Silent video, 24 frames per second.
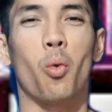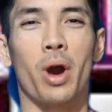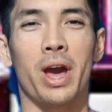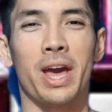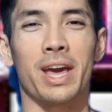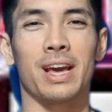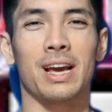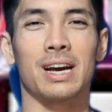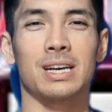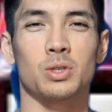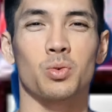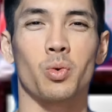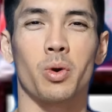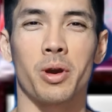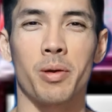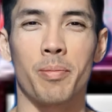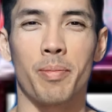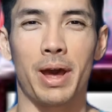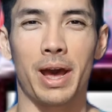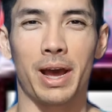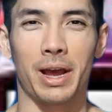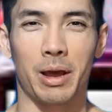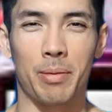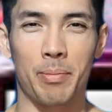Well, hey guys, welcome
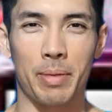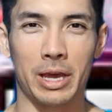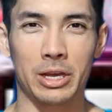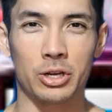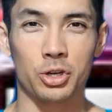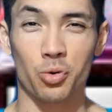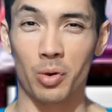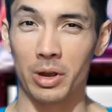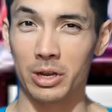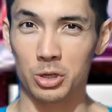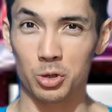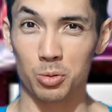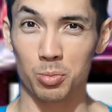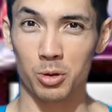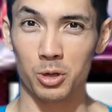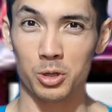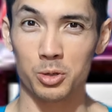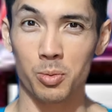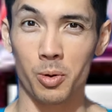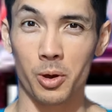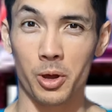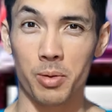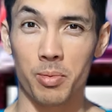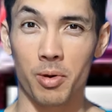back. I'm Andrew, Andrew
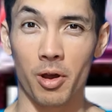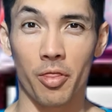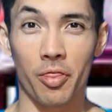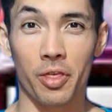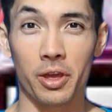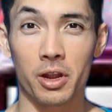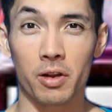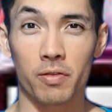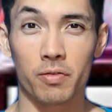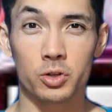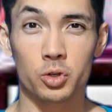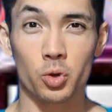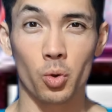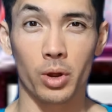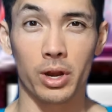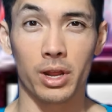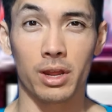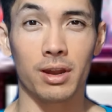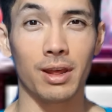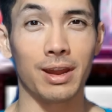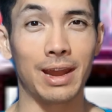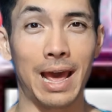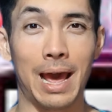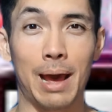Pulls Pokemon. Thank you for
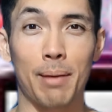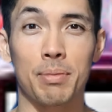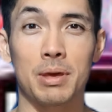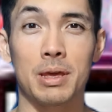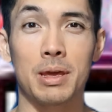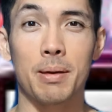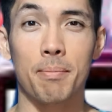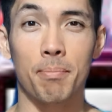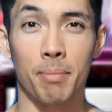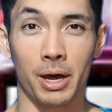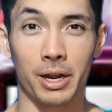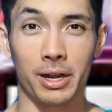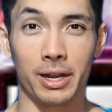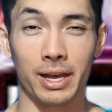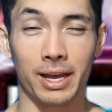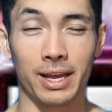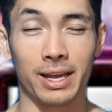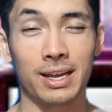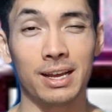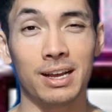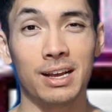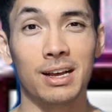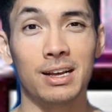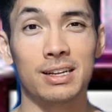joining and happy Monday.